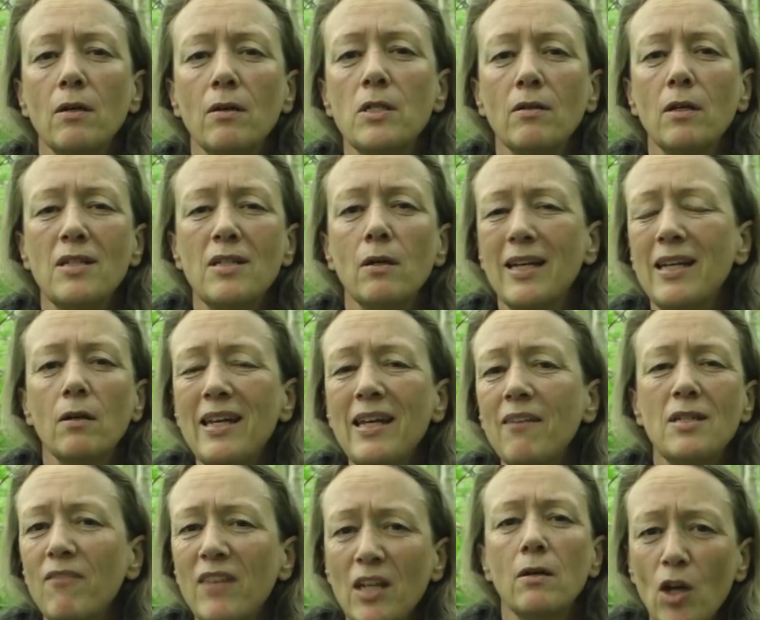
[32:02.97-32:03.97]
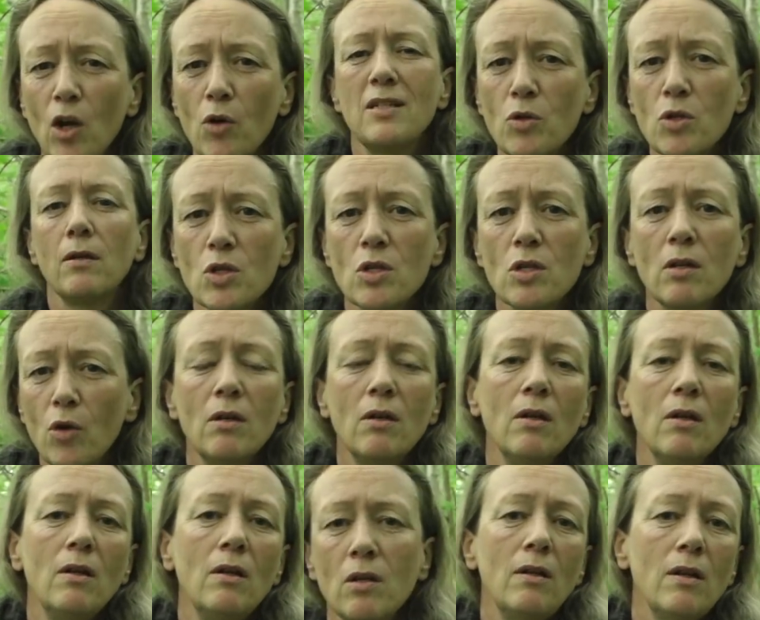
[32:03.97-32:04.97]
technique videos,
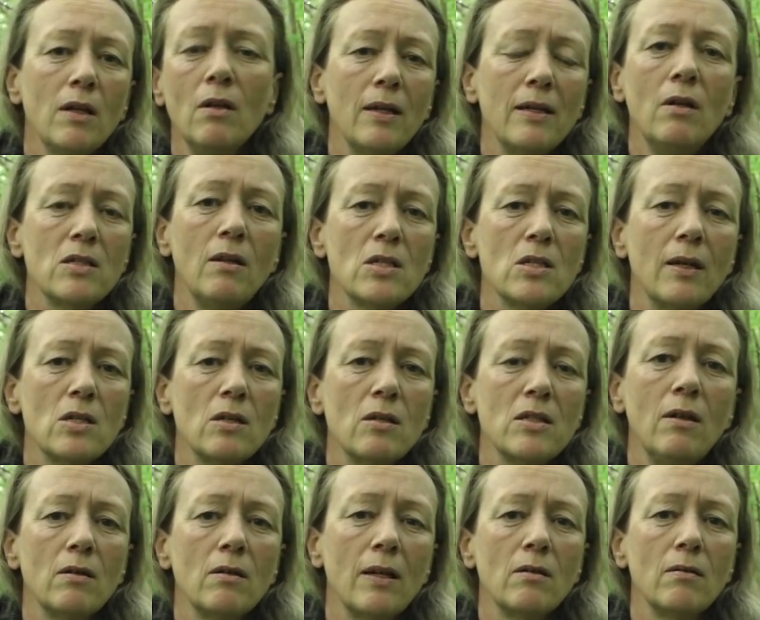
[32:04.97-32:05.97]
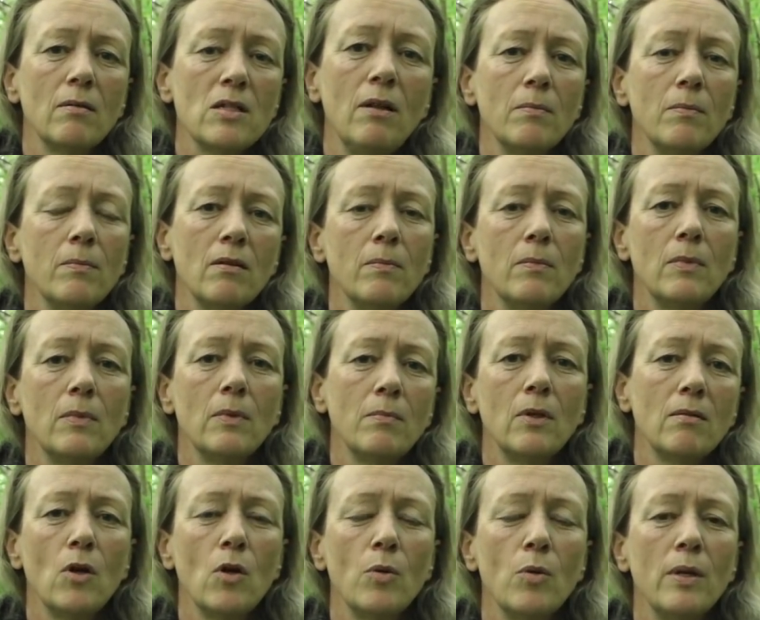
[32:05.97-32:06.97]
like this,
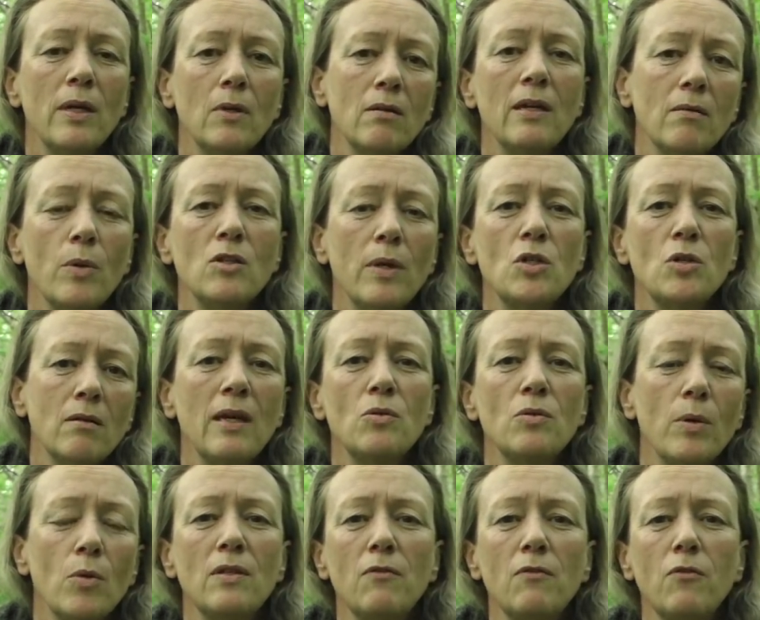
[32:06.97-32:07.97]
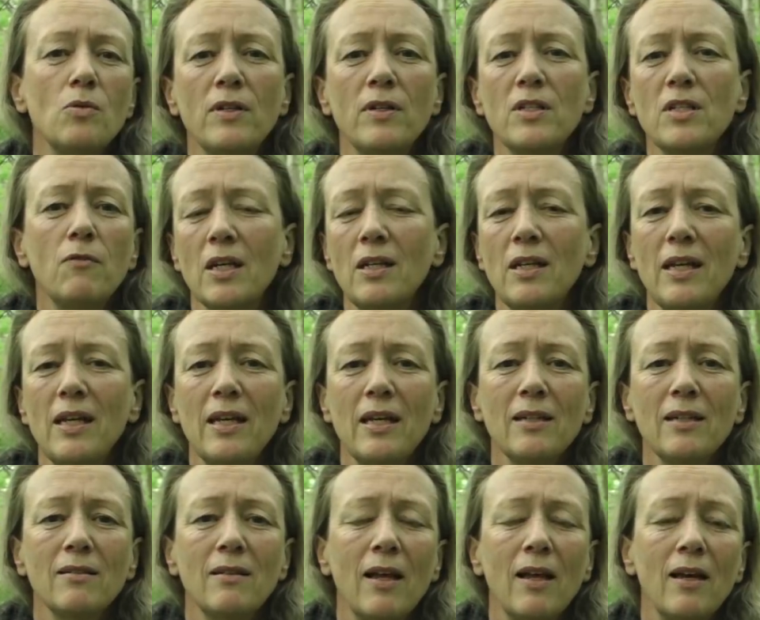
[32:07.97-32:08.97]
going into different
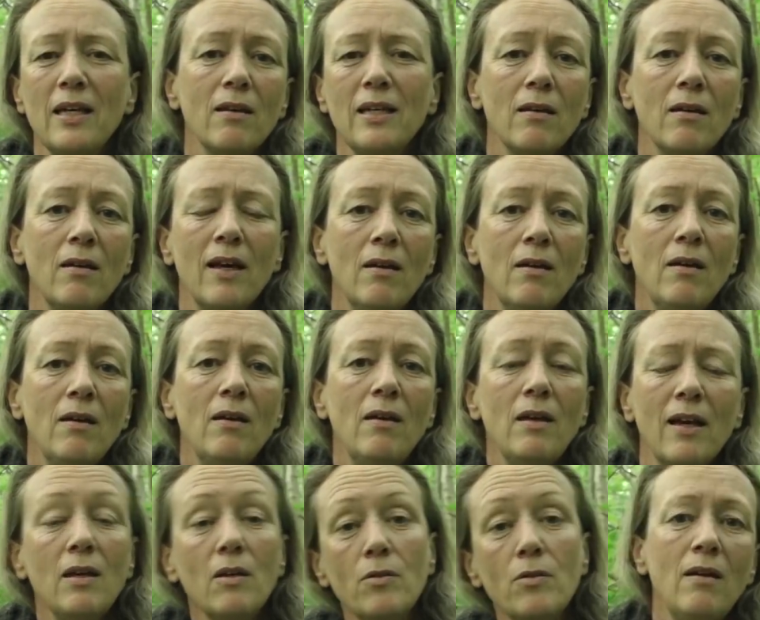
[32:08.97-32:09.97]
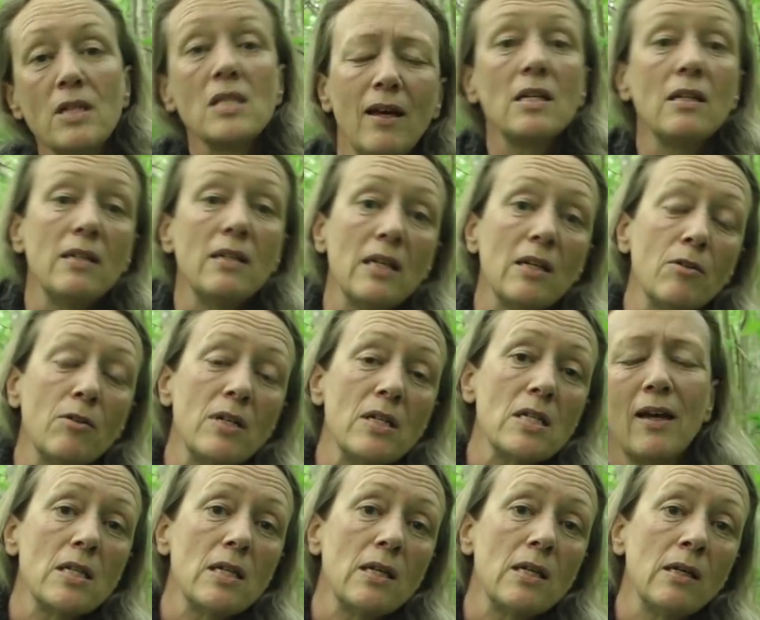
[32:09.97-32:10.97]
techniques like increasing,
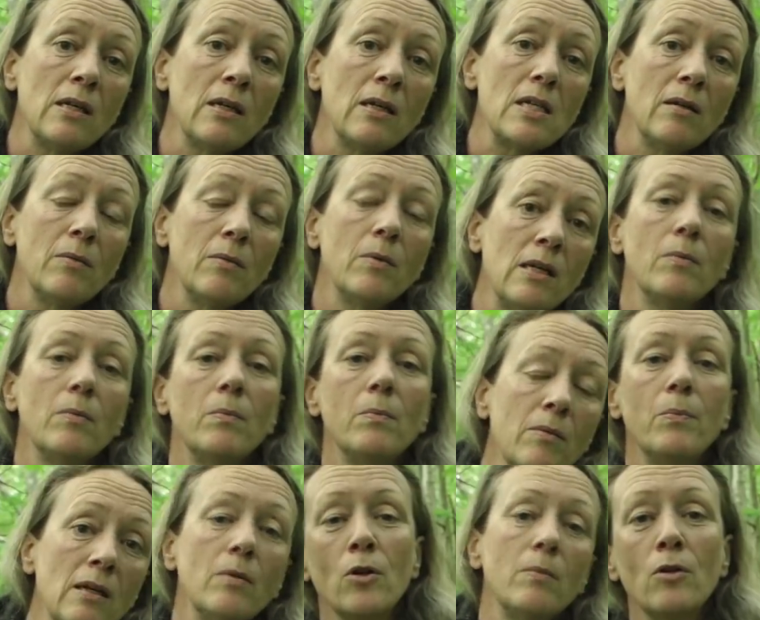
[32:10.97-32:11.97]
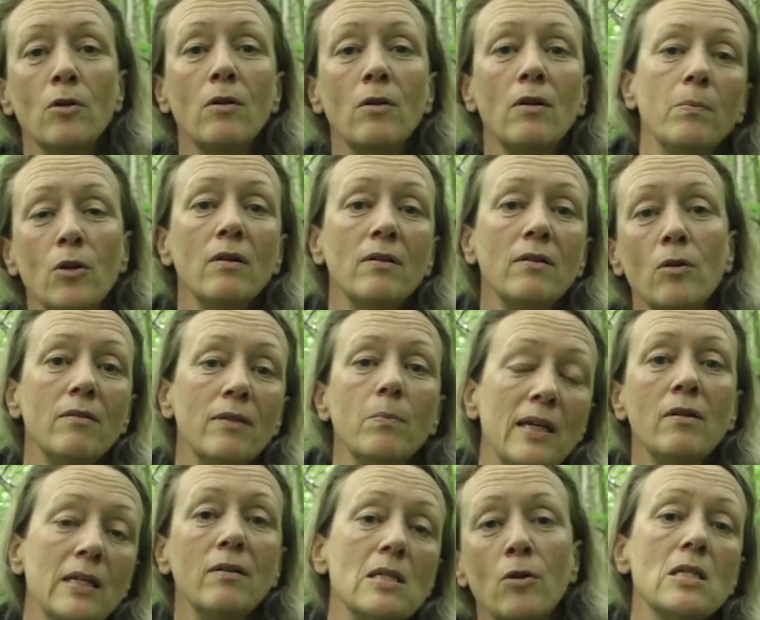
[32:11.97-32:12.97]
decreasing, pearl
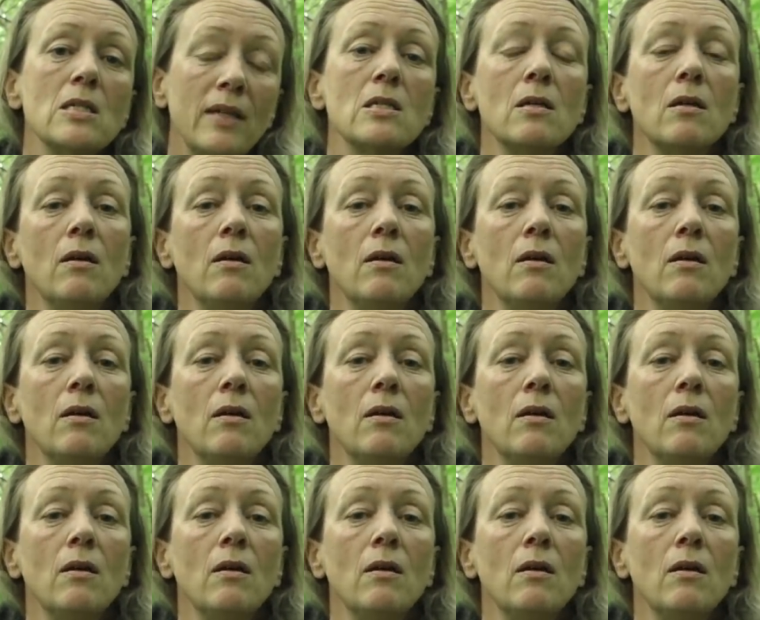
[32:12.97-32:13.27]
knits,